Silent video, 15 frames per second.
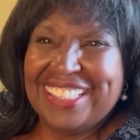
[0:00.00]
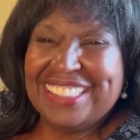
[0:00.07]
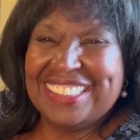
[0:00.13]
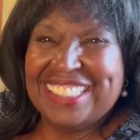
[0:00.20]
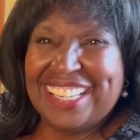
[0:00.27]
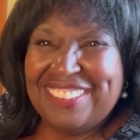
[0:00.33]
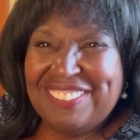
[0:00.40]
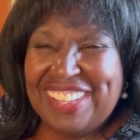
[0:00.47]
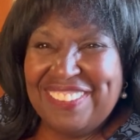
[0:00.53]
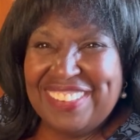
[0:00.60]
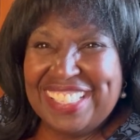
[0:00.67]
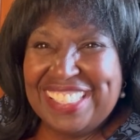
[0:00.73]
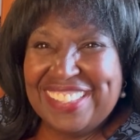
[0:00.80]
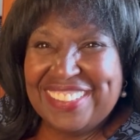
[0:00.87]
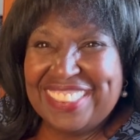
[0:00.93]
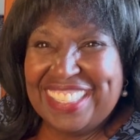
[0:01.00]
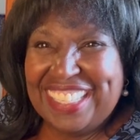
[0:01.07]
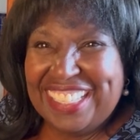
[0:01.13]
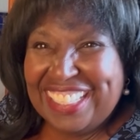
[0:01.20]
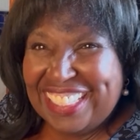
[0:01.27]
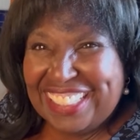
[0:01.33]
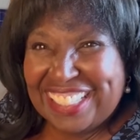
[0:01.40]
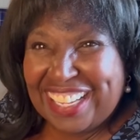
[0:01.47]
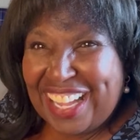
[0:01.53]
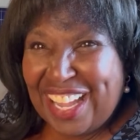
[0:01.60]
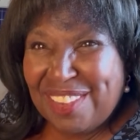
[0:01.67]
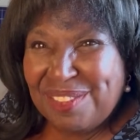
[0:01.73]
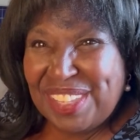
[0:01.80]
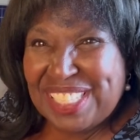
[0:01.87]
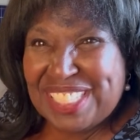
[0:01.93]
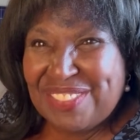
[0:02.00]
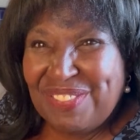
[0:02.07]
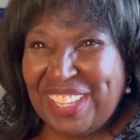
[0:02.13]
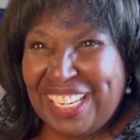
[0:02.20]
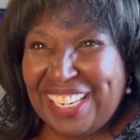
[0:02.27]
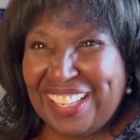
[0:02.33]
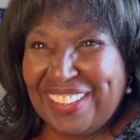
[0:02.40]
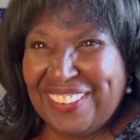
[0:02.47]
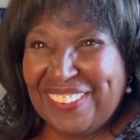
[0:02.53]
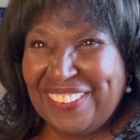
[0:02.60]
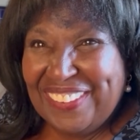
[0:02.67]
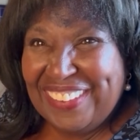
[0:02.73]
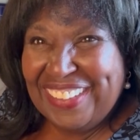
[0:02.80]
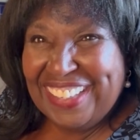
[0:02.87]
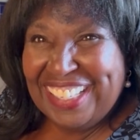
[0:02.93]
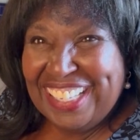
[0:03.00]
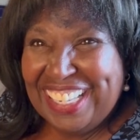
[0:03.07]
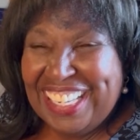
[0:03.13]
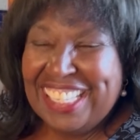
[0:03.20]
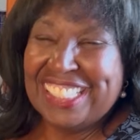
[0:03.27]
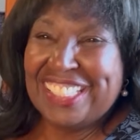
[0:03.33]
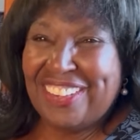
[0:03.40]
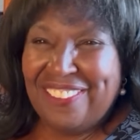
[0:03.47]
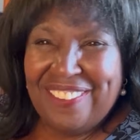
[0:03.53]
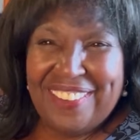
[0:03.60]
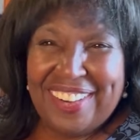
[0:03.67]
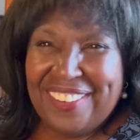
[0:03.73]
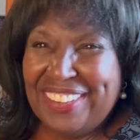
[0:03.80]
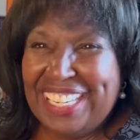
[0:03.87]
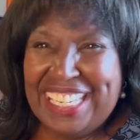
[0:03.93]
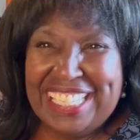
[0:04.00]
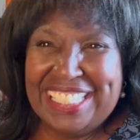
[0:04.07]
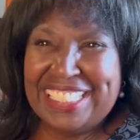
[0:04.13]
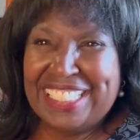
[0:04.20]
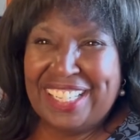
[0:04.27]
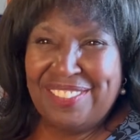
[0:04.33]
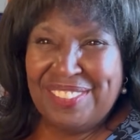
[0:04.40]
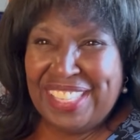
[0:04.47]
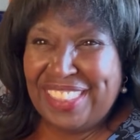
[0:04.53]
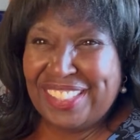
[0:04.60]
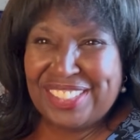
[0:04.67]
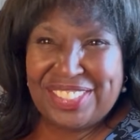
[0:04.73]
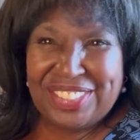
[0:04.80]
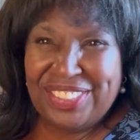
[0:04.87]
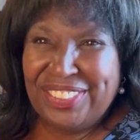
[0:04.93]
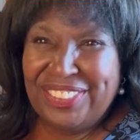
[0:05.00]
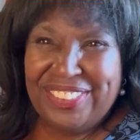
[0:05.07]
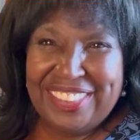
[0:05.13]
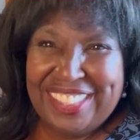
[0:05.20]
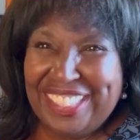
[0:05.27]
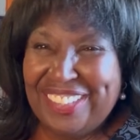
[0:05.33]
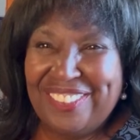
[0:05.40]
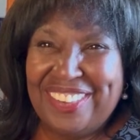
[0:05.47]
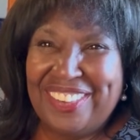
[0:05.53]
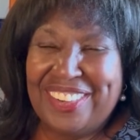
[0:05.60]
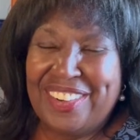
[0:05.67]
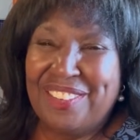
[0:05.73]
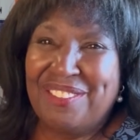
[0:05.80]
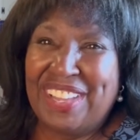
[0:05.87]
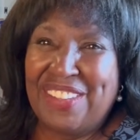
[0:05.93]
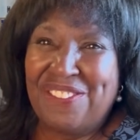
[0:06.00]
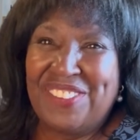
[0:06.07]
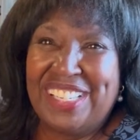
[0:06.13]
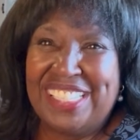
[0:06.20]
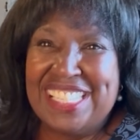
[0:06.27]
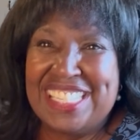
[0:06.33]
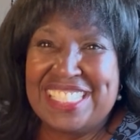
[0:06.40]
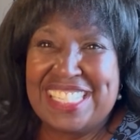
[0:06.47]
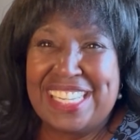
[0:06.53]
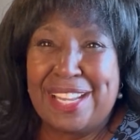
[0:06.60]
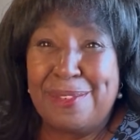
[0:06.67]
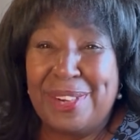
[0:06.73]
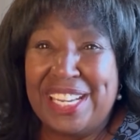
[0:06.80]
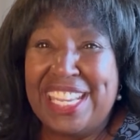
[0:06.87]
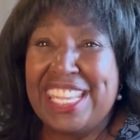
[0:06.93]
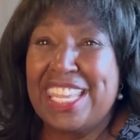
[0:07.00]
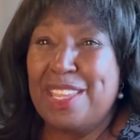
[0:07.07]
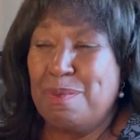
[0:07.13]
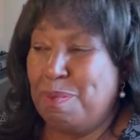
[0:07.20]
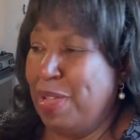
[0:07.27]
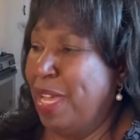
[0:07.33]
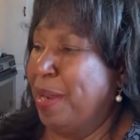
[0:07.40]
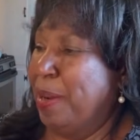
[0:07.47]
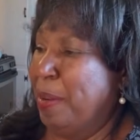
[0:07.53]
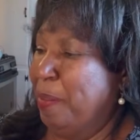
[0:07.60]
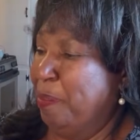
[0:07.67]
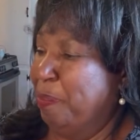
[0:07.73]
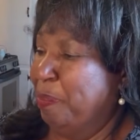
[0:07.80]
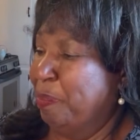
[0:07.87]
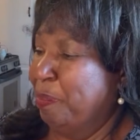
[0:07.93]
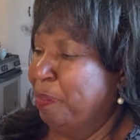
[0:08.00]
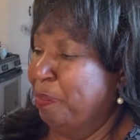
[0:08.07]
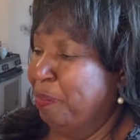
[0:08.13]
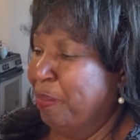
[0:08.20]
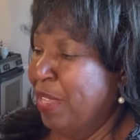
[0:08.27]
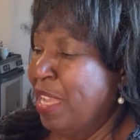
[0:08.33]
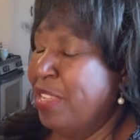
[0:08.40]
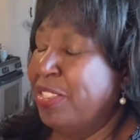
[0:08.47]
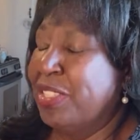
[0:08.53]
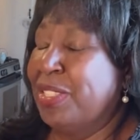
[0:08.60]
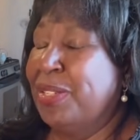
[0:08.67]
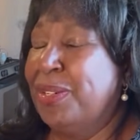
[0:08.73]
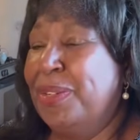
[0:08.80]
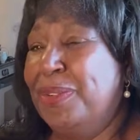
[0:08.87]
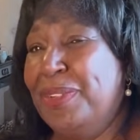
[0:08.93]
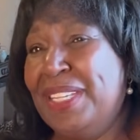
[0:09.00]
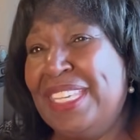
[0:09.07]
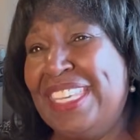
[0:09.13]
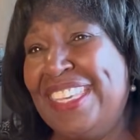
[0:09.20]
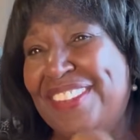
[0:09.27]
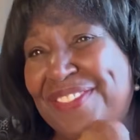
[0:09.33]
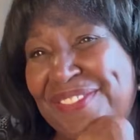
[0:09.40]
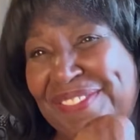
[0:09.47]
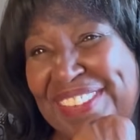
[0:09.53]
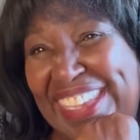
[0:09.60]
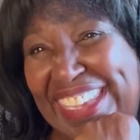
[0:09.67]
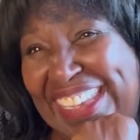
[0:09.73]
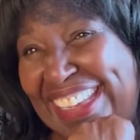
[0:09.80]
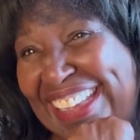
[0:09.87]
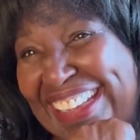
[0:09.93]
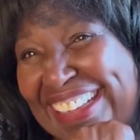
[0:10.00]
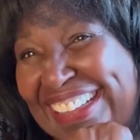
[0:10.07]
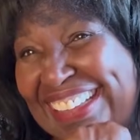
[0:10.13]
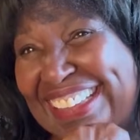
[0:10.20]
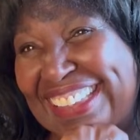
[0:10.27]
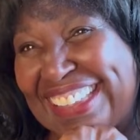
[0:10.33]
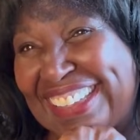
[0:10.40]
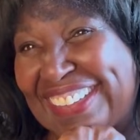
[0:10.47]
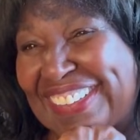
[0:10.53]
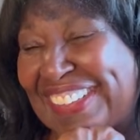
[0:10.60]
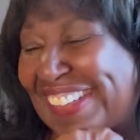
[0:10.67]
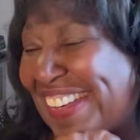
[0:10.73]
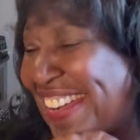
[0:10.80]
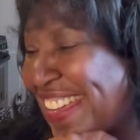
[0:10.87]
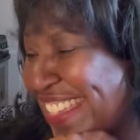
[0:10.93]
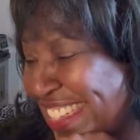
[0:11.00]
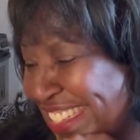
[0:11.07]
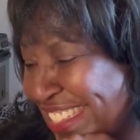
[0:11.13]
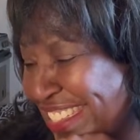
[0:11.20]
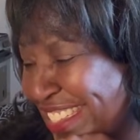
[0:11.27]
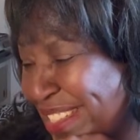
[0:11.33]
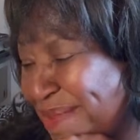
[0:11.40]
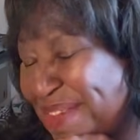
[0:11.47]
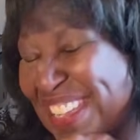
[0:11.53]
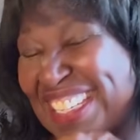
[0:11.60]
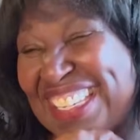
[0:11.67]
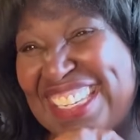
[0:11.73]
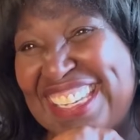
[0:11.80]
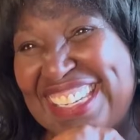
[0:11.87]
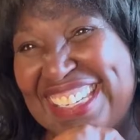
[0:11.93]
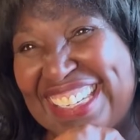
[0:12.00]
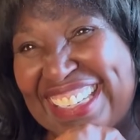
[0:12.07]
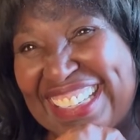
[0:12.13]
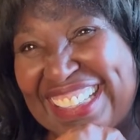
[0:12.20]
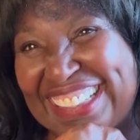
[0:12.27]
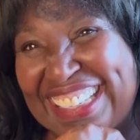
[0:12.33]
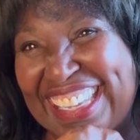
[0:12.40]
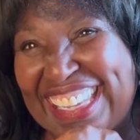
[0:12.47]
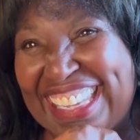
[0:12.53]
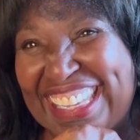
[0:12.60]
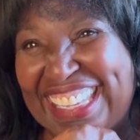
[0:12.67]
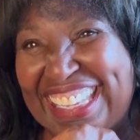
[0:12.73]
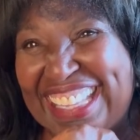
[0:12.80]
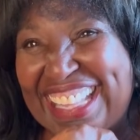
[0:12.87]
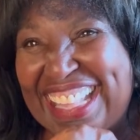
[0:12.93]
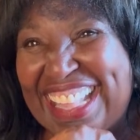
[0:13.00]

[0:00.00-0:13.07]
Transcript: Tell me what you think in the comments below. Don't worry, tell me the truth. You won't hurt my feelings, and I want to get better. So give me your honest opinion, okay?